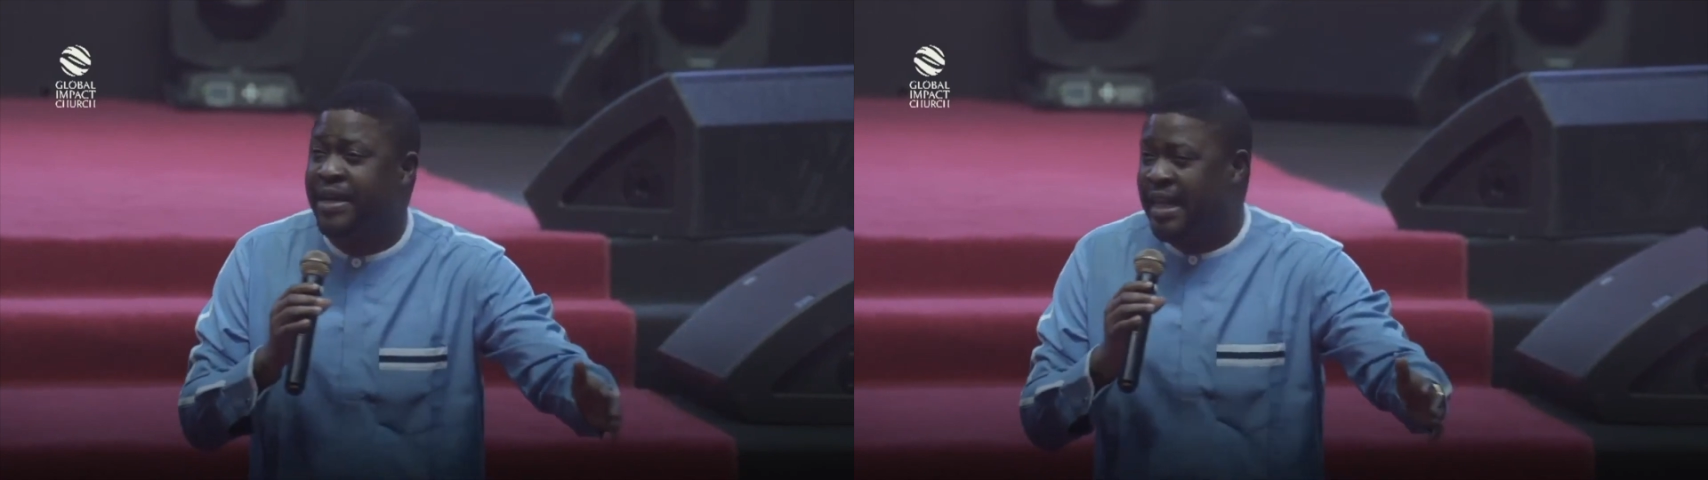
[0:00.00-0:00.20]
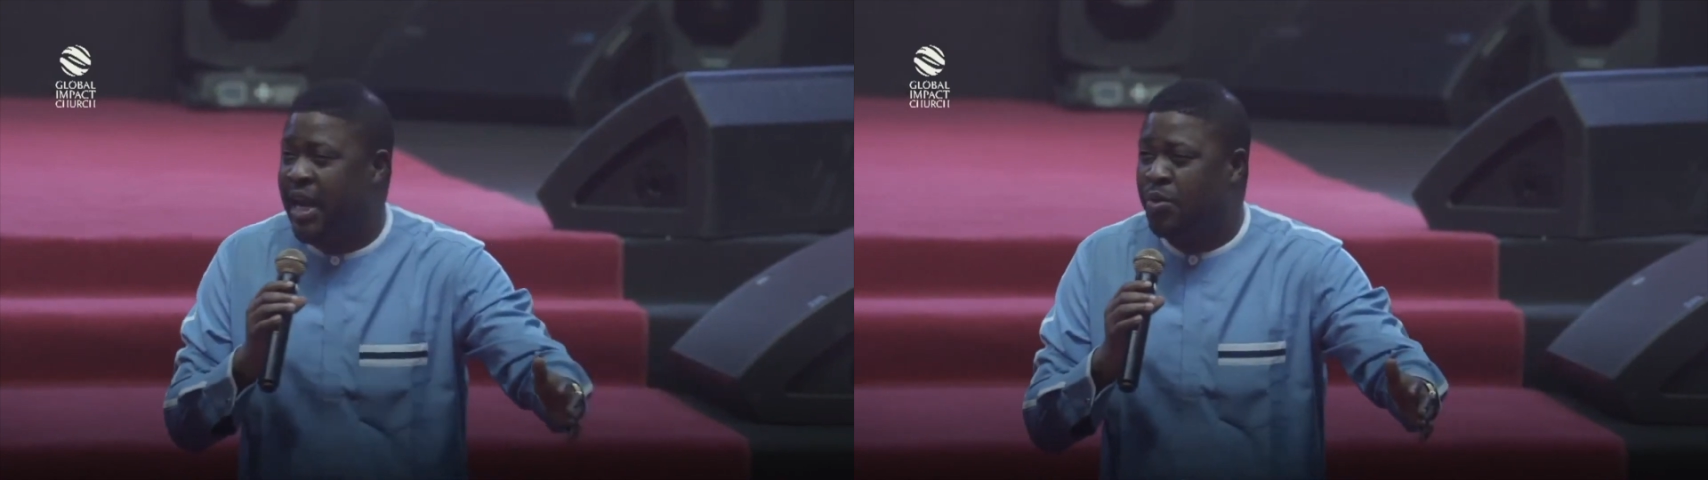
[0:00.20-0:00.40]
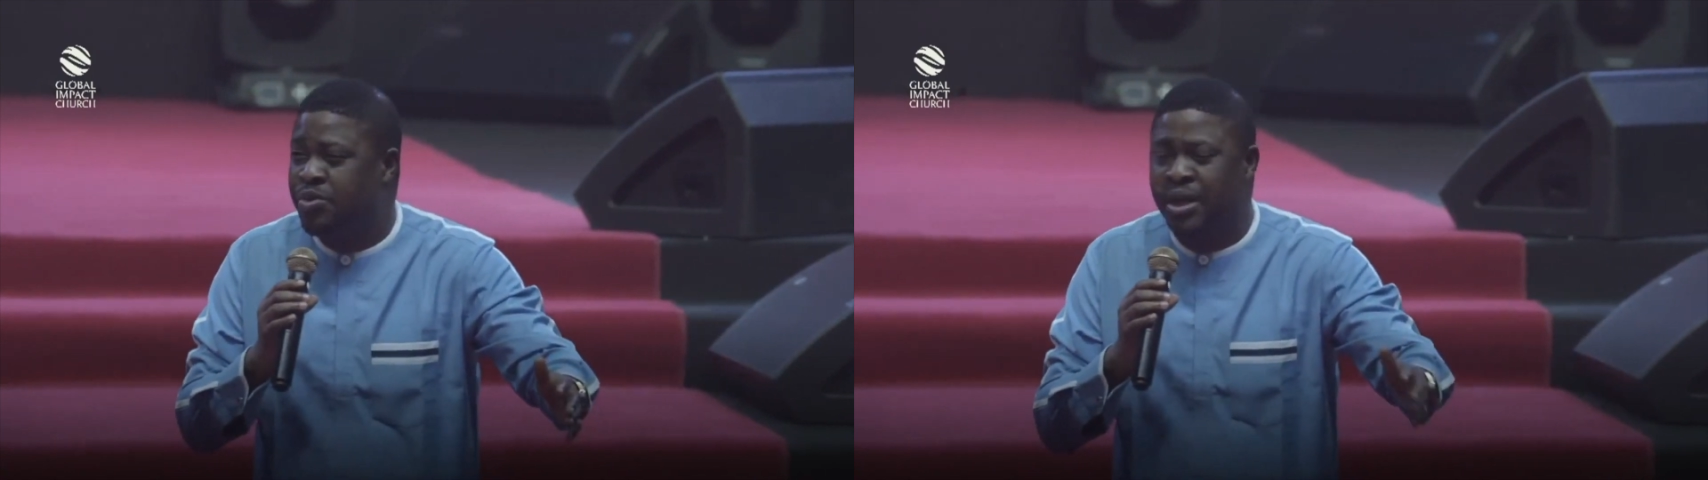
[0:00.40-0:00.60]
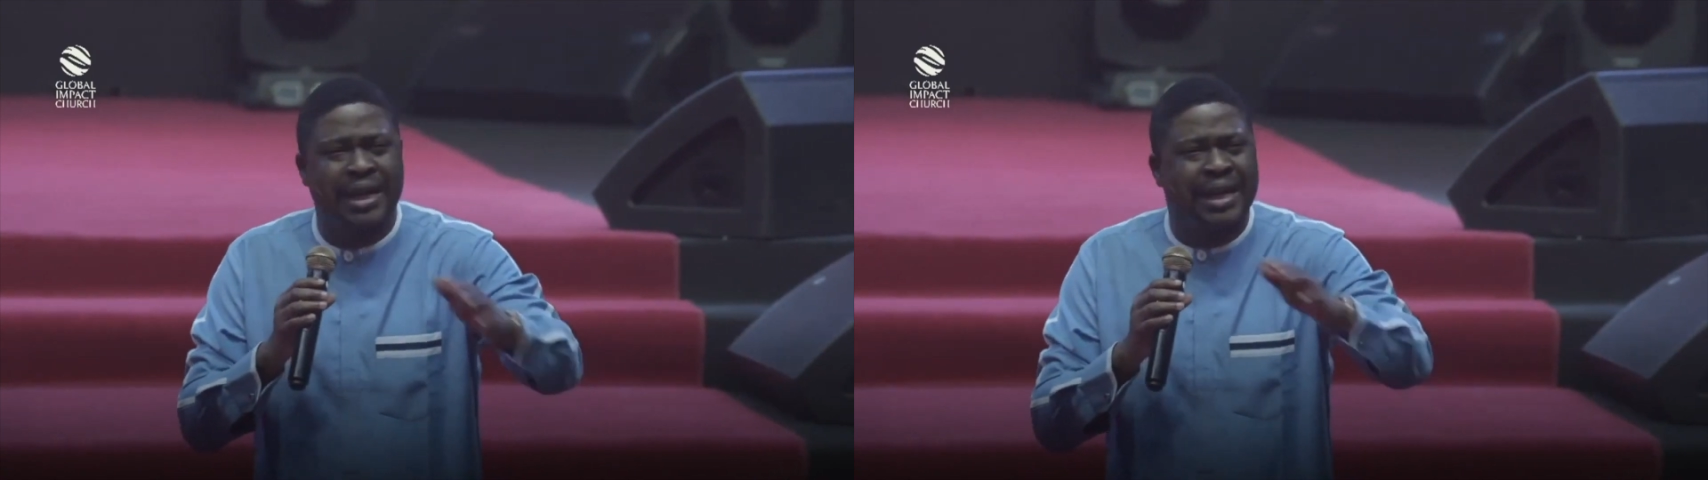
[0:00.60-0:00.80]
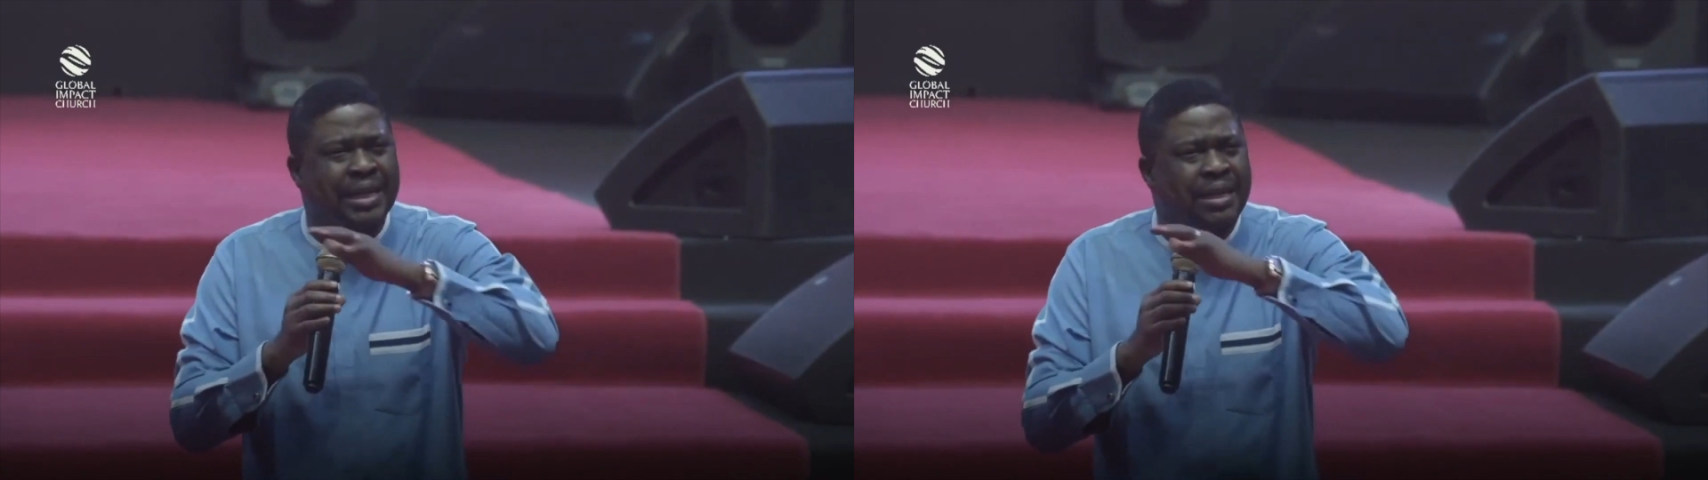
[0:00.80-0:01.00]
house,
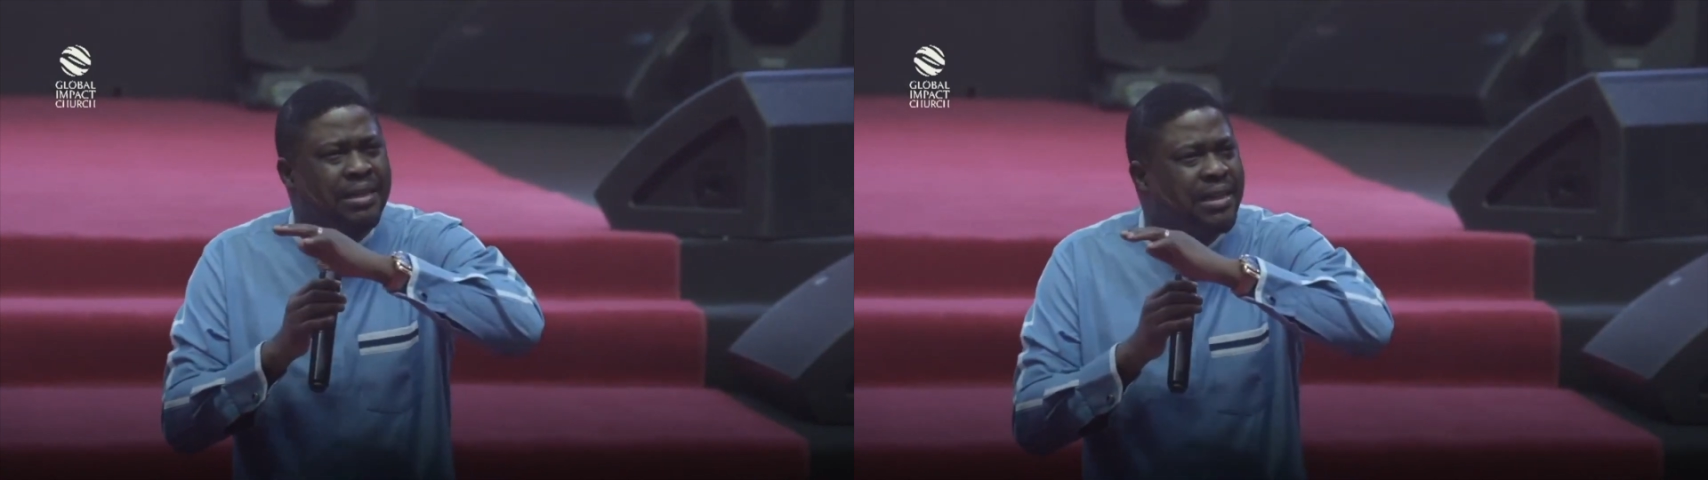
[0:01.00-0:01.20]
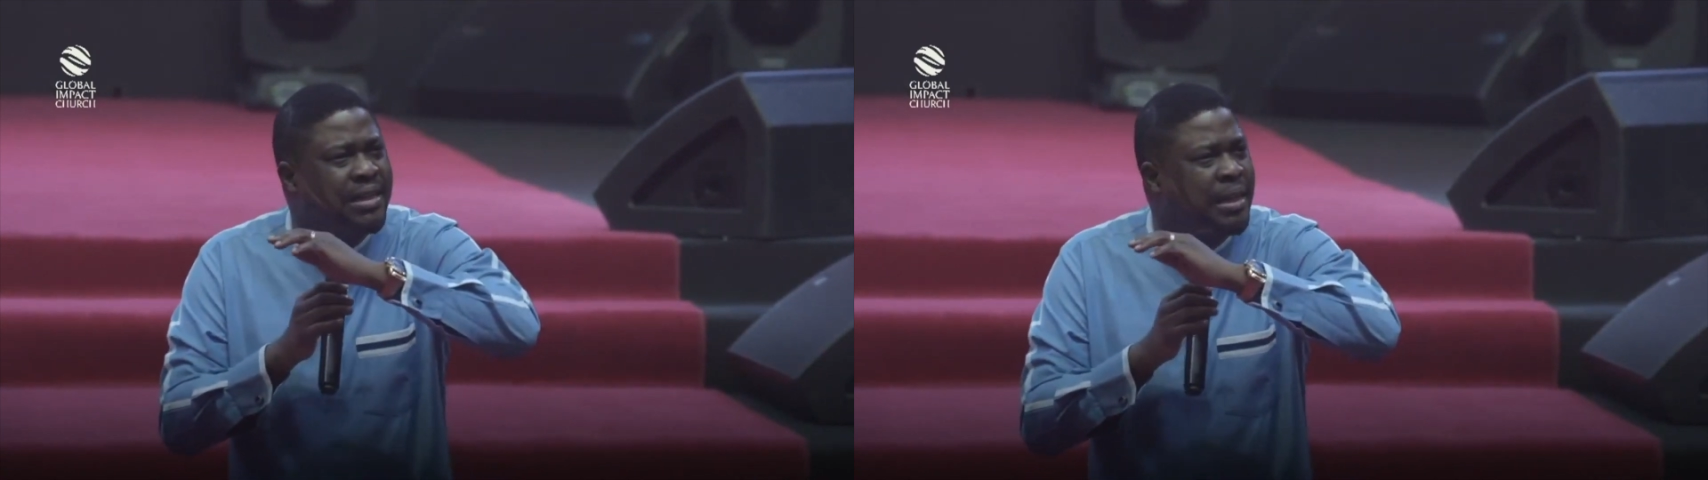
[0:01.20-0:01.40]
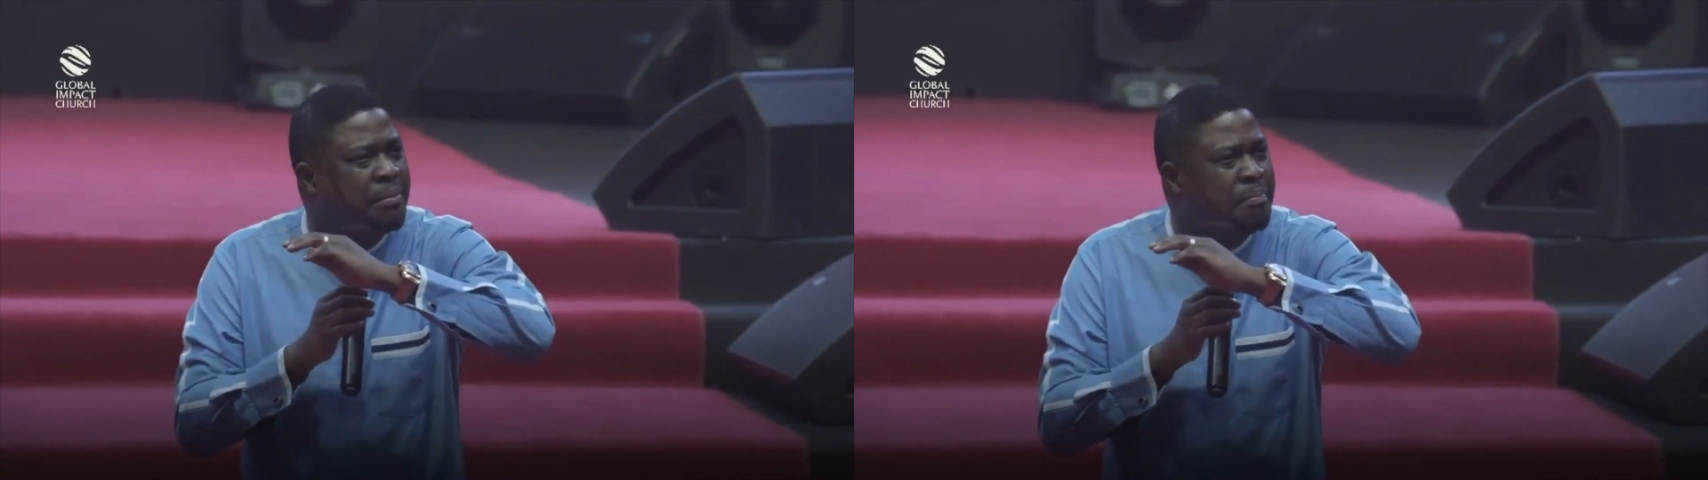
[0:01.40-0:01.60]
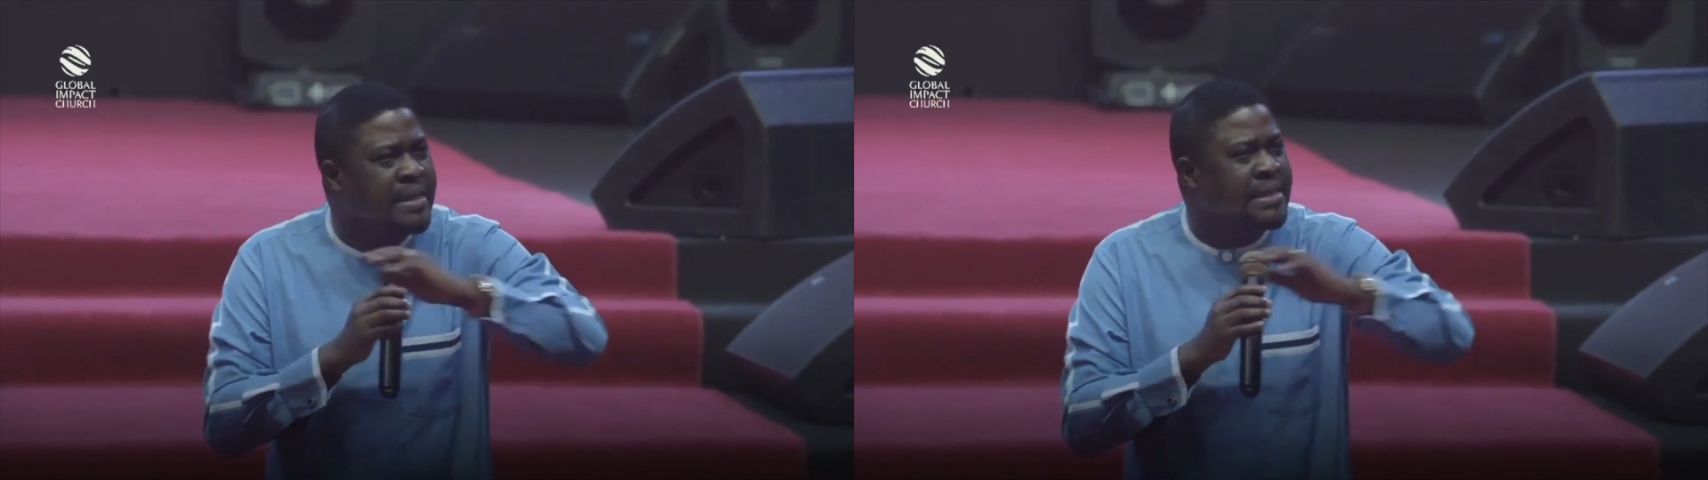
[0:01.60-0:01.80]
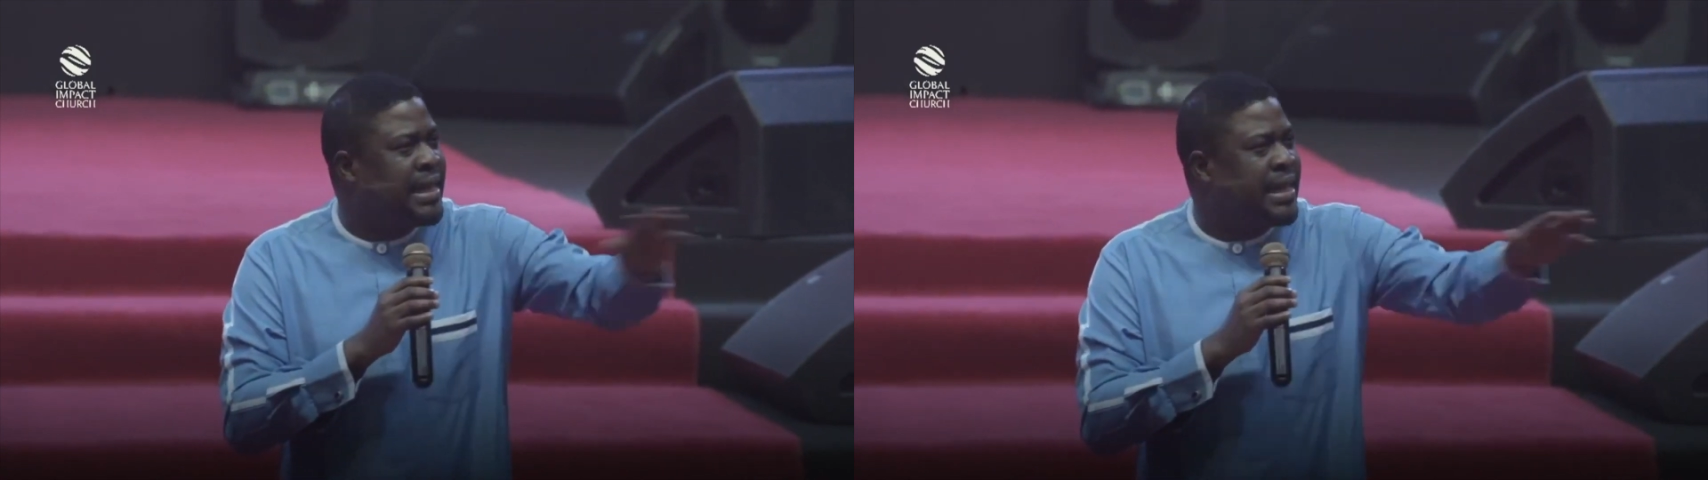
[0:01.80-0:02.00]
the
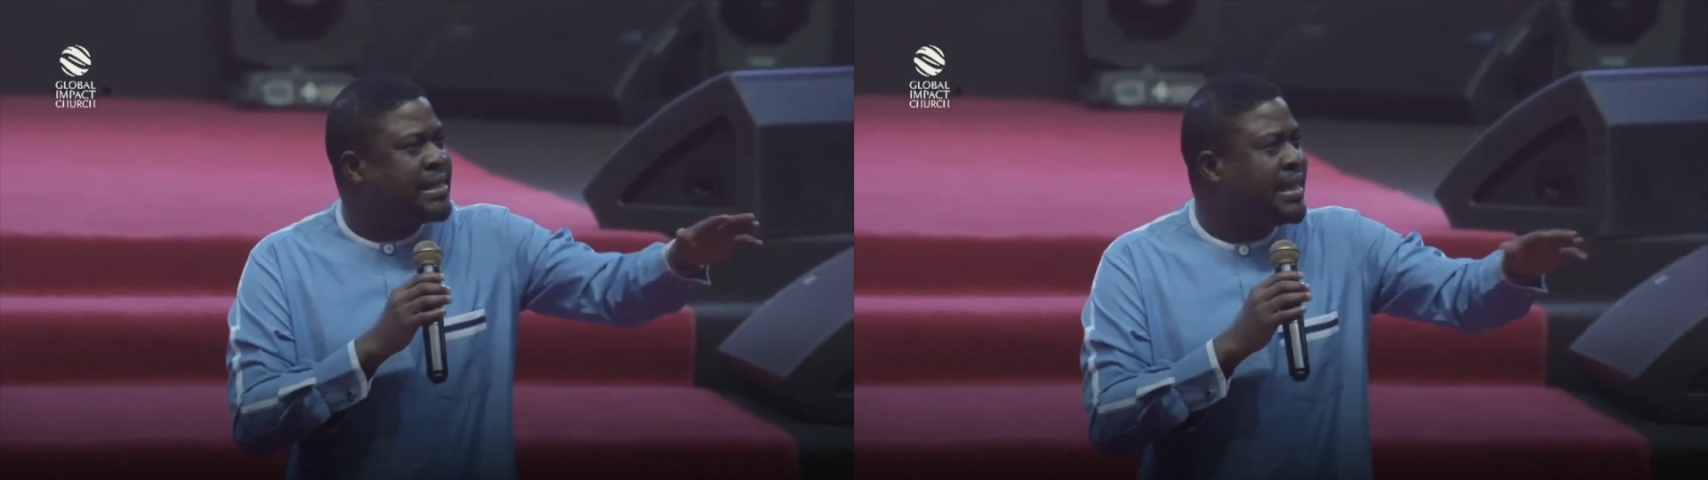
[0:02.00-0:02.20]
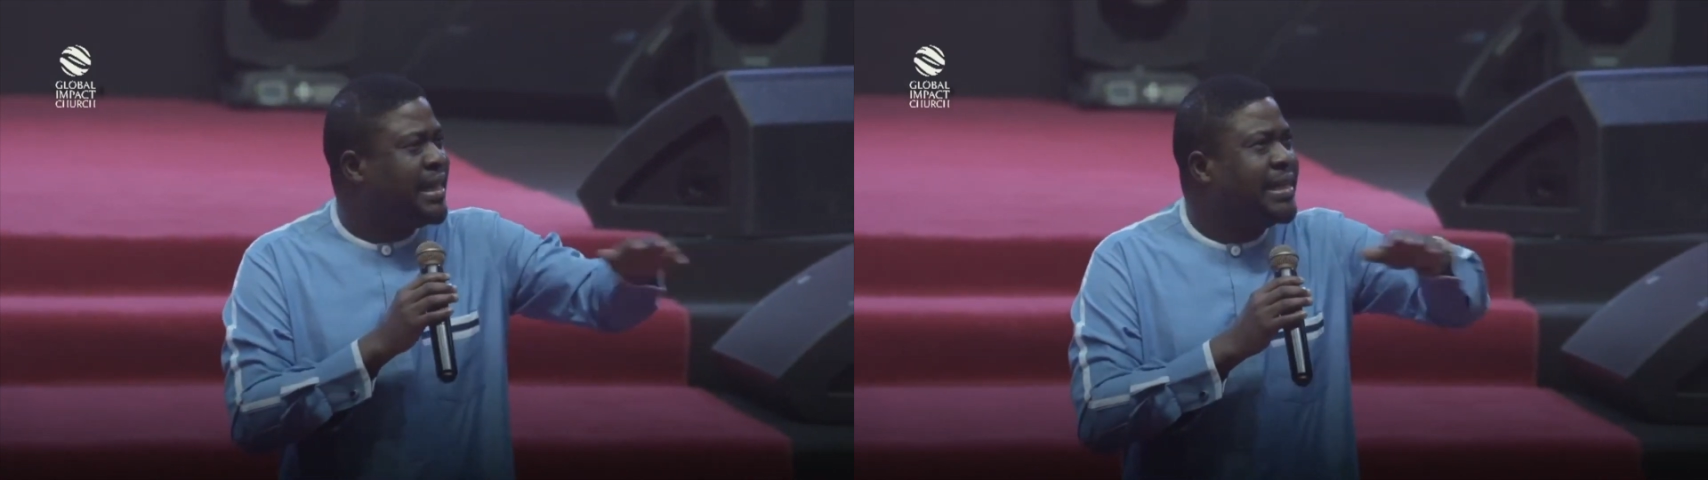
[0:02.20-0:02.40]
business,